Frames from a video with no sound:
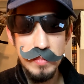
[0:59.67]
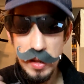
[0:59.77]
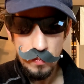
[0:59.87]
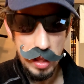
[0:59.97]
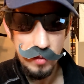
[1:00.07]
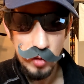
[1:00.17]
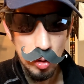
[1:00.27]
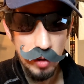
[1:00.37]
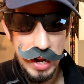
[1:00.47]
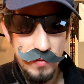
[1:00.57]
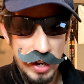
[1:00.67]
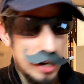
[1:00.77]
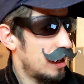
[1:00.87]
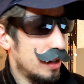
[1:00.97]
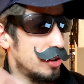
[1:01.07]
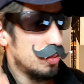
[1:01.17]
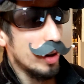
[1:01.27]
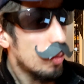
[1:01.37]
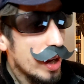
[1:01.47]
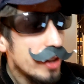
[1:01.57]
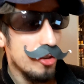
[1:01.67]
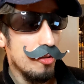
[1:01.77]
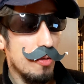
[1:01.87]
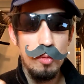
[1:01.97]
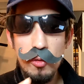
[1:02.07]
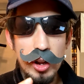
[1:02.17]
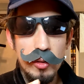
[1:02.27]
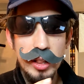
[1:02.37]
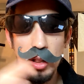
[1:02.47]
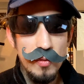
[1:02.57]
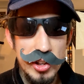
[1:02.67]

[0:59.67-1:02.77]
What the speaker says: If you don't have that kind of audience, what do we do? Well, if we already love